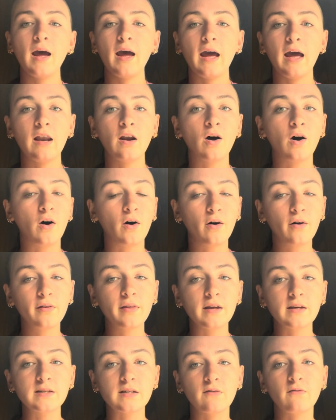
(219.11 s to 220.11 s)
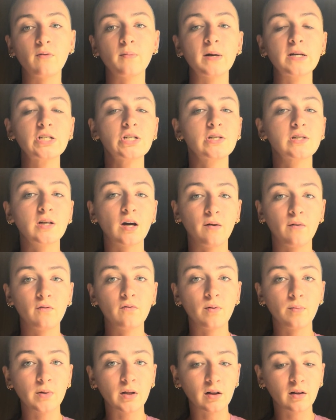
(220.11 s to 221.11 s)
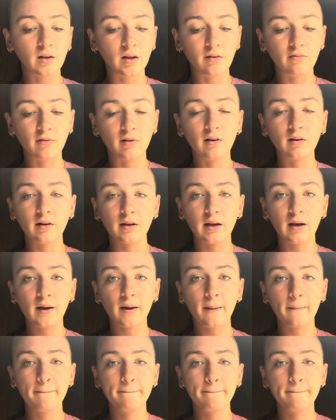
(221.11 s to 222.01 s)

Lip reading: And all this information is coming from the Cleveland Clinic.